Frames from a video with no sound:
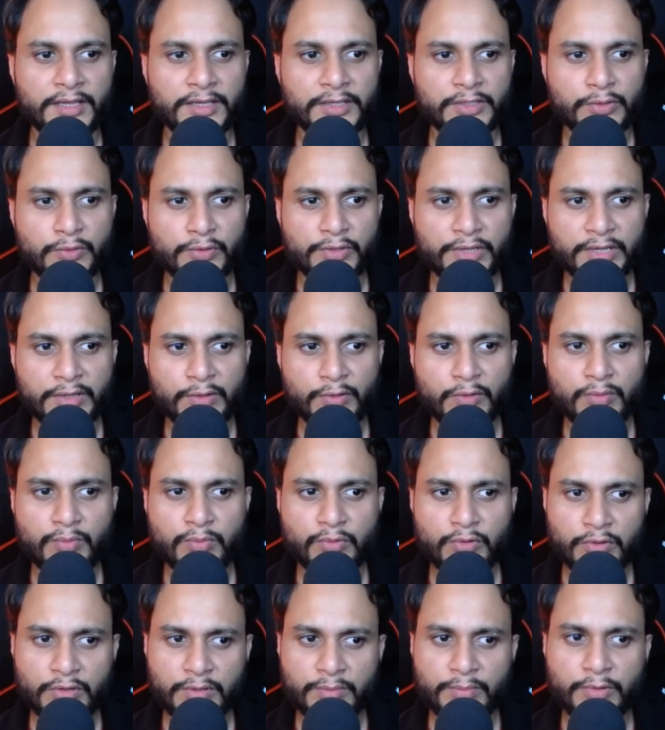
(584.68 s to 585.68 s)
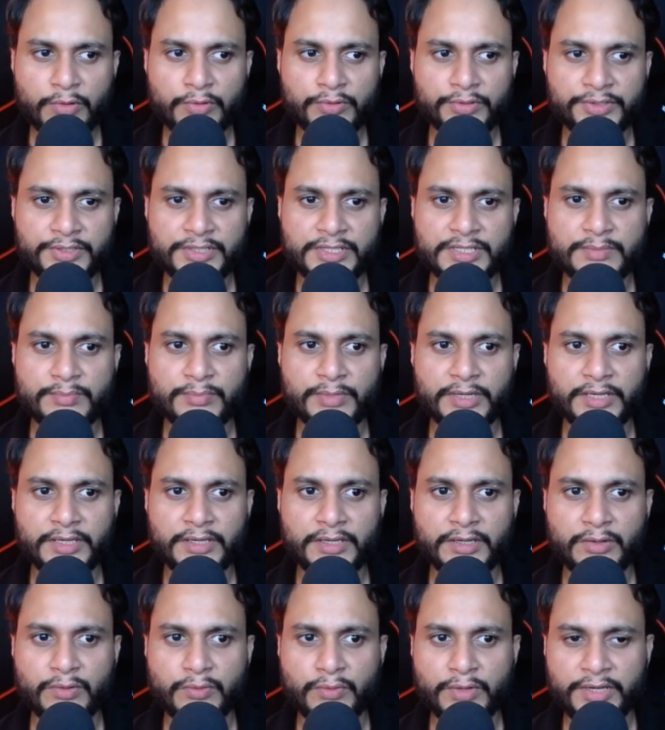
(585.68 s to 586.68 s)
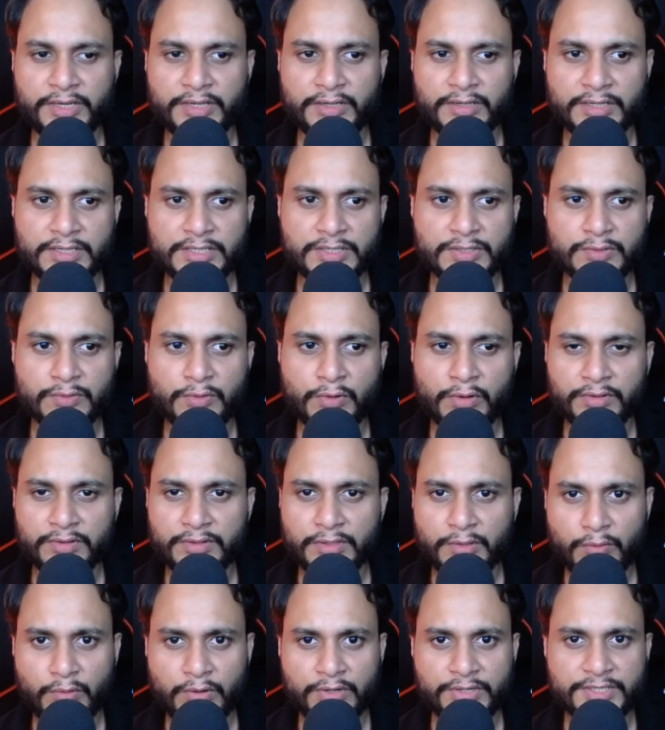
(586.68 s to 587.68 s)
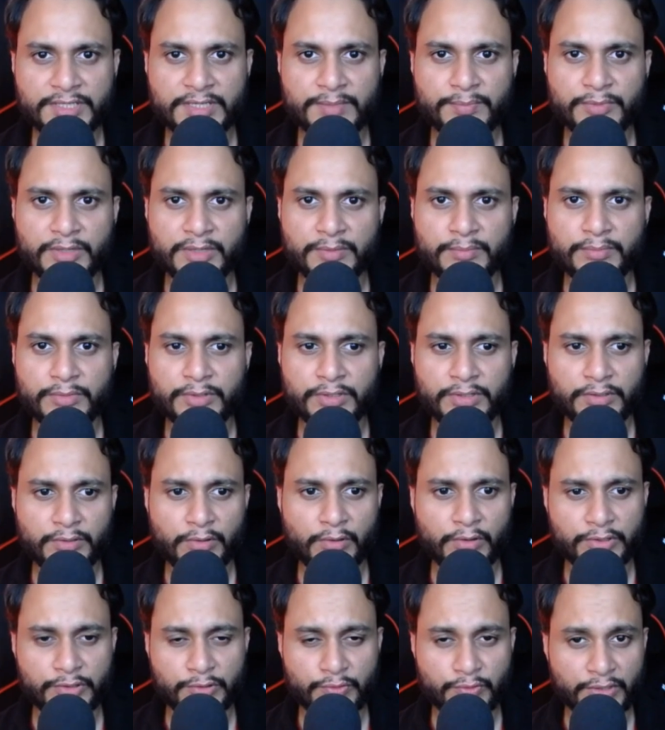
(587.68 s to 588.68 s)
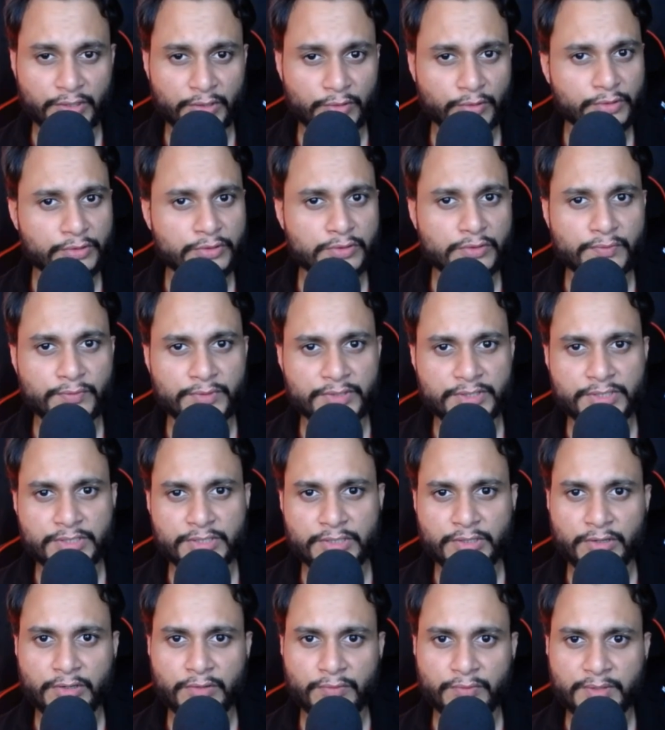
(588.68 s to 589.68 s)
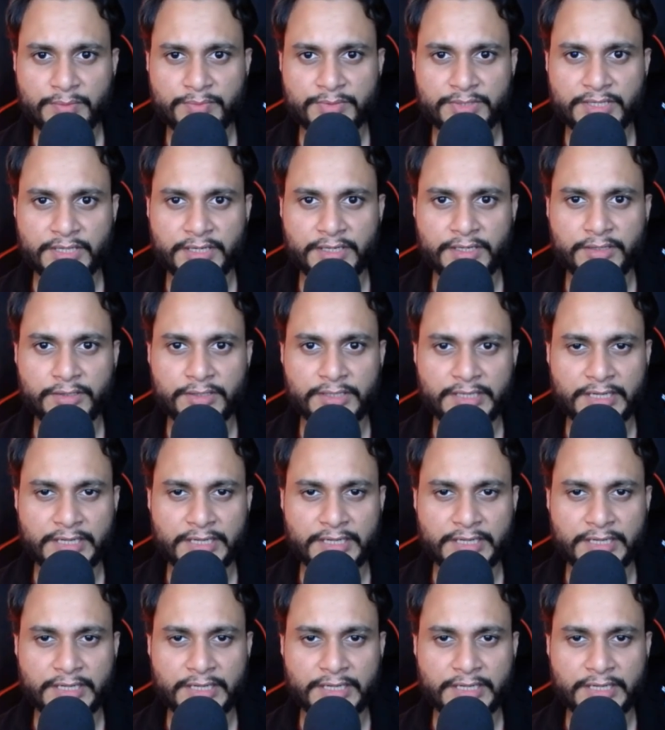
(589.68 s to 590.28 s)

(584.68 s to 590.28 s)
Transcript: You can know more about this by querying us on the WhatsApp number, or you can also visit our website